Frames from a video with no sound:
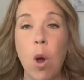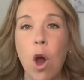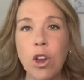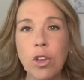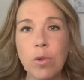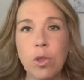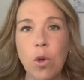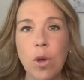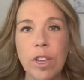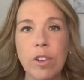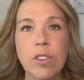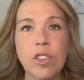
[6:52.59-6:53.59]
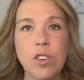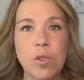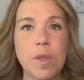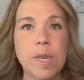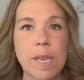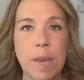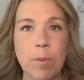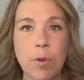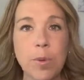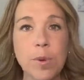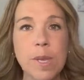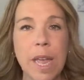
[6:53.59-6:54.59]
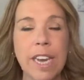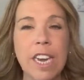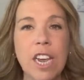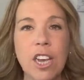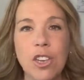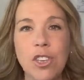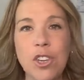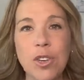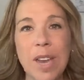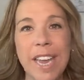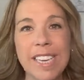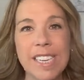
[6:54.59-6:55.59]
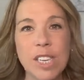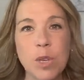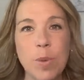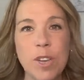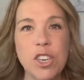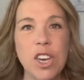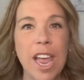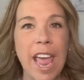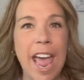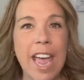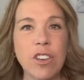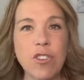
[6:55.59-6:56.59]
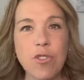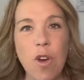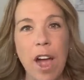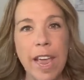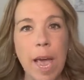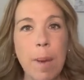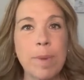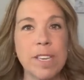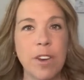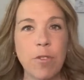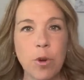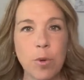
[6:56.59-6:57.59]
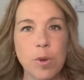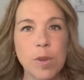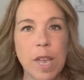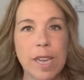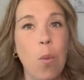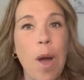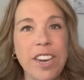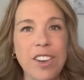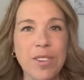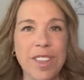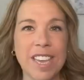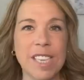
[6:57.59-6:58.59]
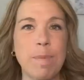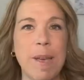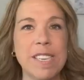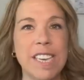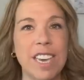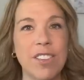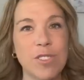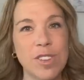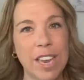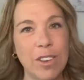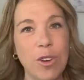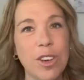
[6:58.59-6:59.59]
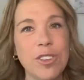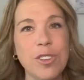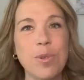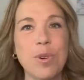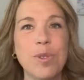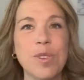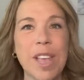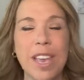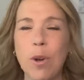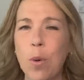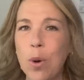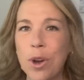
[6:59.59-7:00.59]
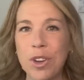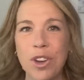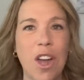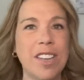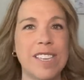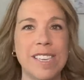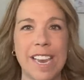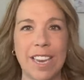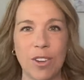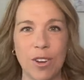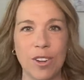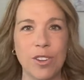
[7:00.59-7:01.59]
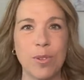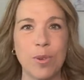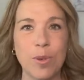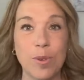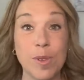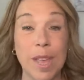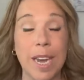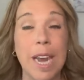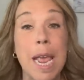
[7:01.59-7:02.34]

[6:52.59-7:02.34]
Are you loyal to the same cruise line? Do you like to switch and try up different cruise lines? Why do you think it's best to either stay loyal to a cruise line or not to stay loyal to a cruise line?